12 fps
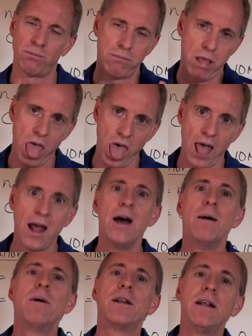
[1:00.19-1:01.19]
are bleh.
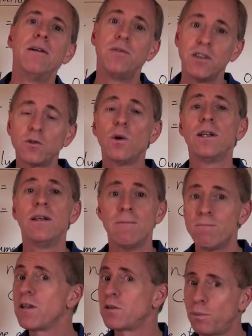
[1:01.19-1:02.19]
But this one,
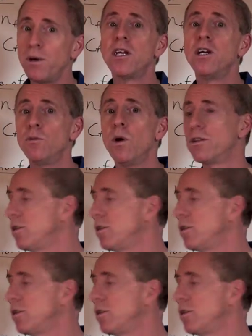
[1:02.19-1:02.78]
that's a pretty good